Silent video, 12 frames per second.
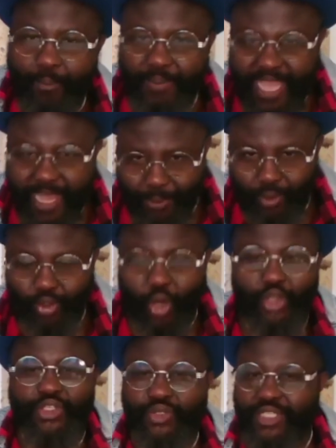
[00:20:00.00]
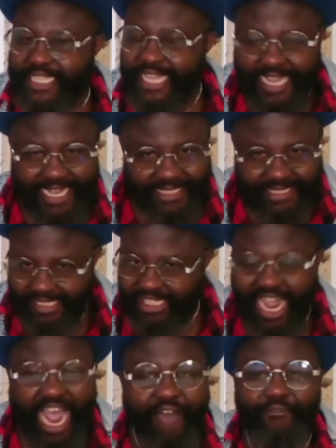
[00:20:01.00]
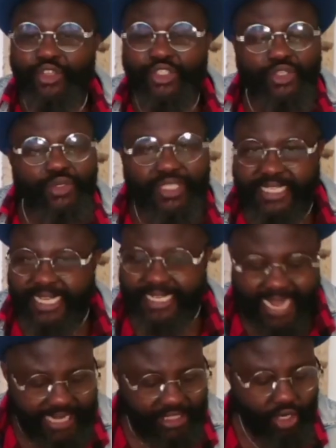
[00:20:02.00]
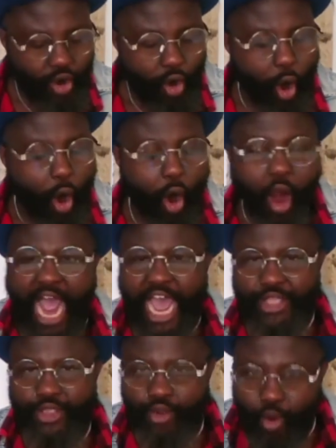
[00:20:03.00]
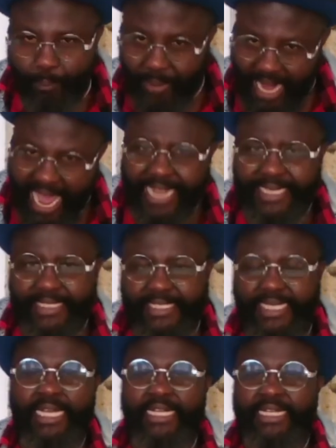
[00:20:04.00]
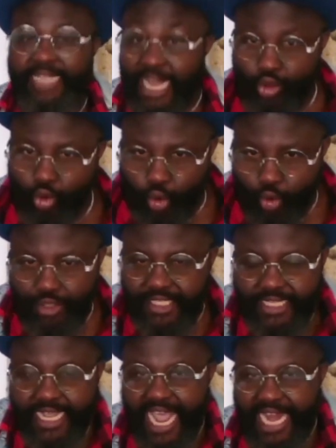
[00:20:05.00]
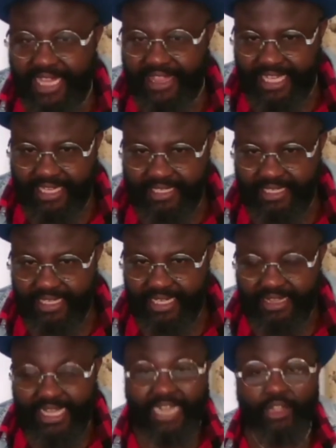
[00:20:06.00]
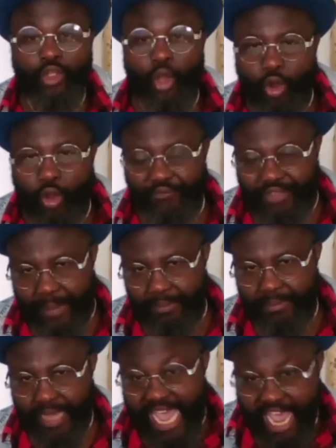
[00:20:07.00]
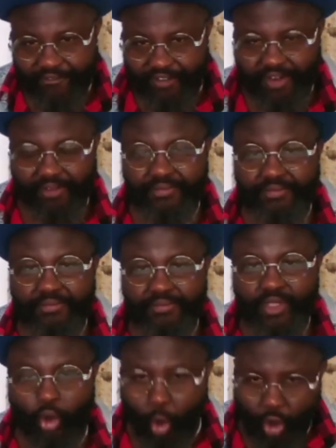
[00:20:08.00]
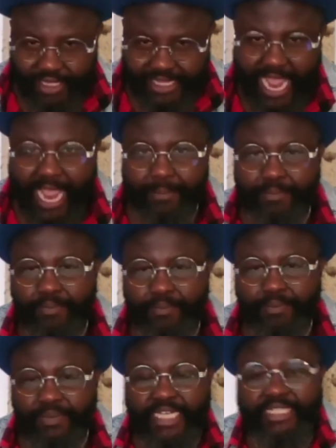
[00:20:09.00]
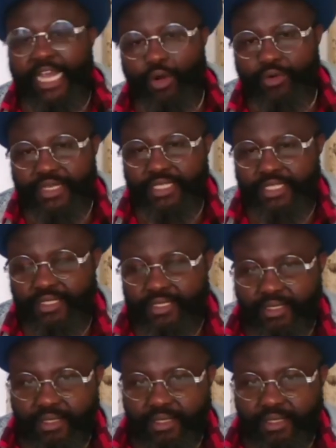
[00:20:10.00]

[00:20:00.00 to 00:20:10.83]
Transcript: own people. Don't you see it? Haven't you see that? Or are you blind that you couldn't see anything? That none of them ever condemn the terrorists